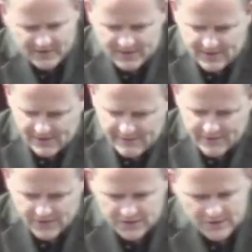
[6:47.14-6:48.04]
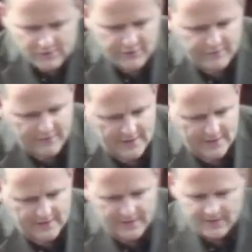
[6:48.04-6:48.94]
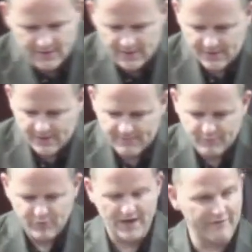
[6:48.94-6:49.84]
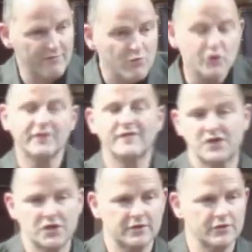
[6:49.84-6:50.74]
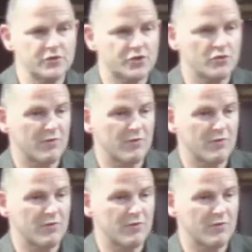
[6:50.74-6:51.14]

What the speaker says: living as children of light, we have a motivation to do so.